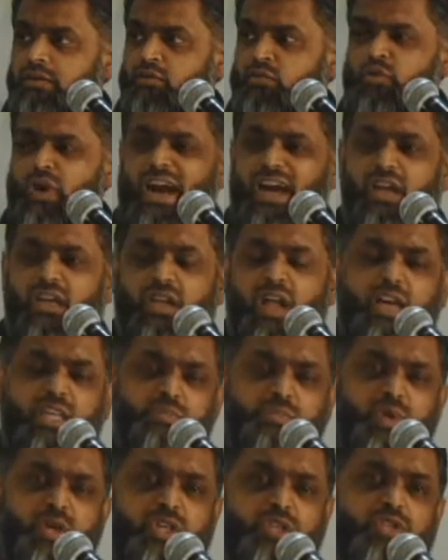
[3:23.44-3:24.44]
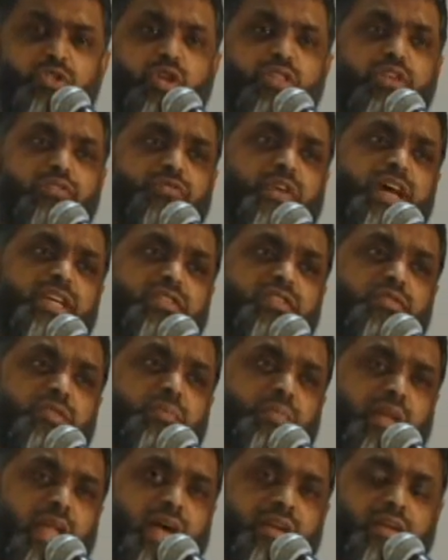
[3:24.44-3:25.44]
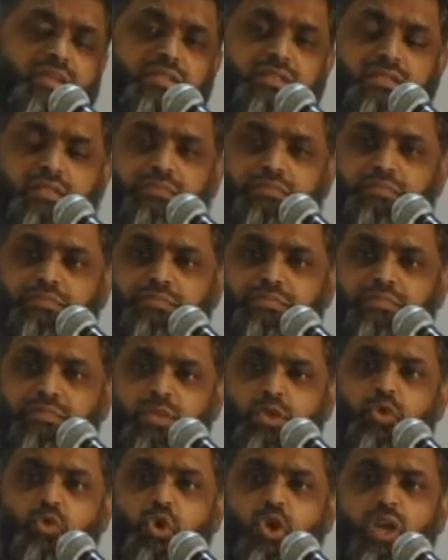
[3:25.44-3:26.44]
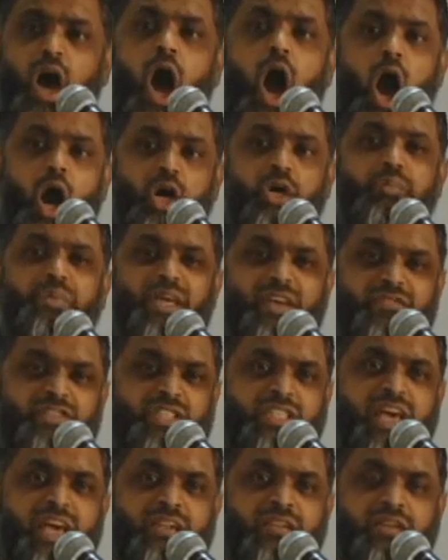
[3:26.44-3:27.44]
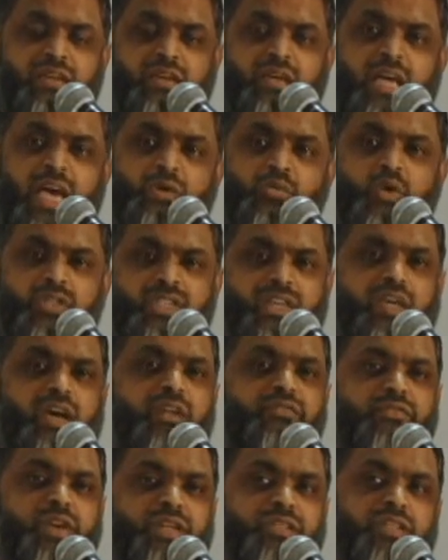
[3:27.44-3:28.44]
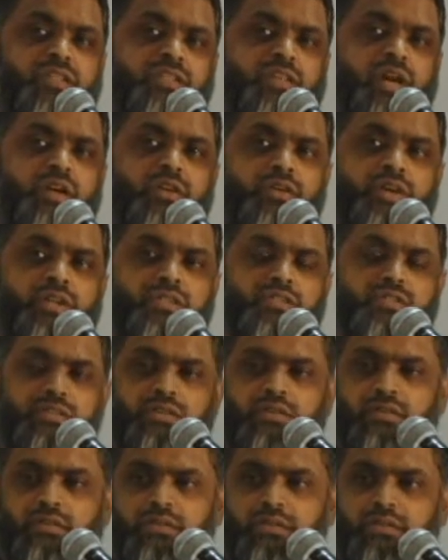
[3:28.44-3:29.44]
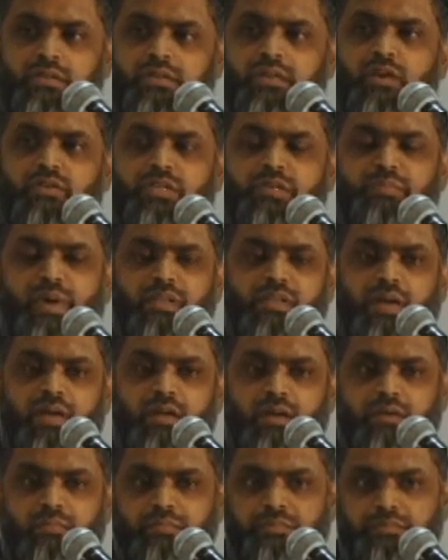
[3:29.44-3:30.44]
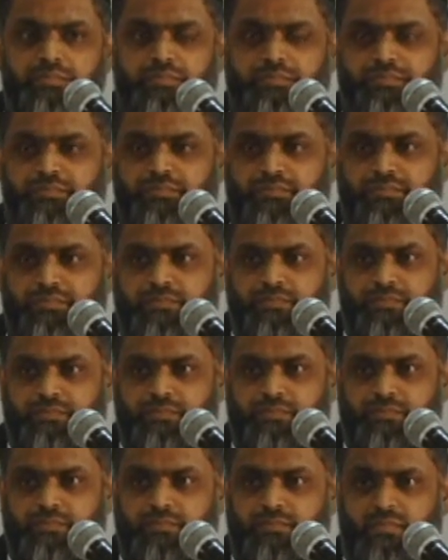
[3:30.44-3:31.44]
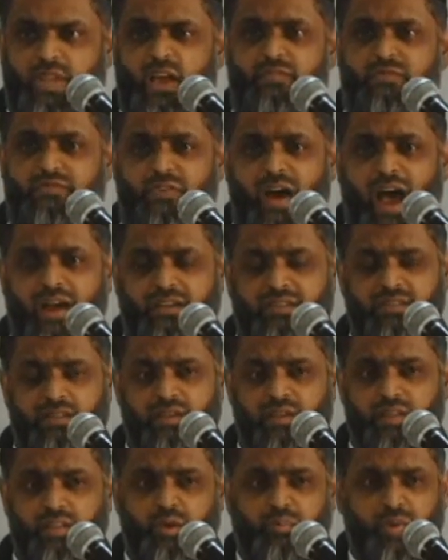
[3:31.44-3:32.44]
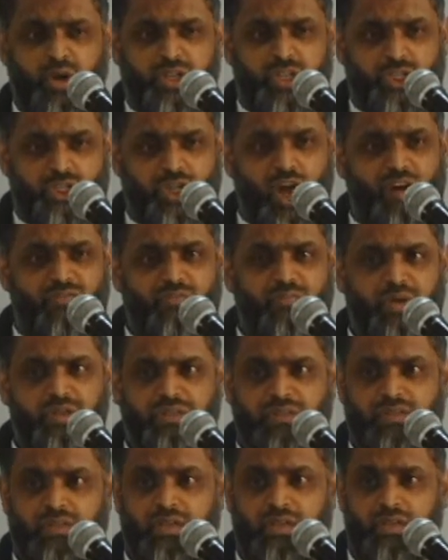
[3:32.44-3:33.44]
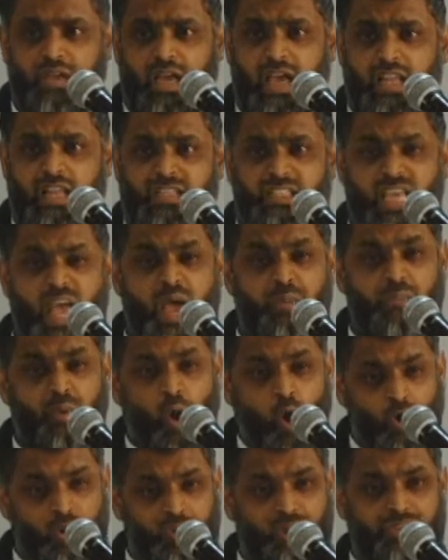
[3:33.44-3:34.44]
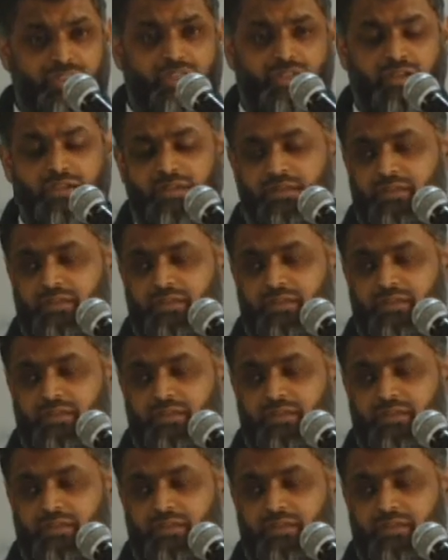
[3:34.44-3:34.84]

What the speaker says: recognized person on the face of the planet, you could arguably have said it was a convicted terrorist, Nelson Mandela. In fact, the British government, in its hypocrisy,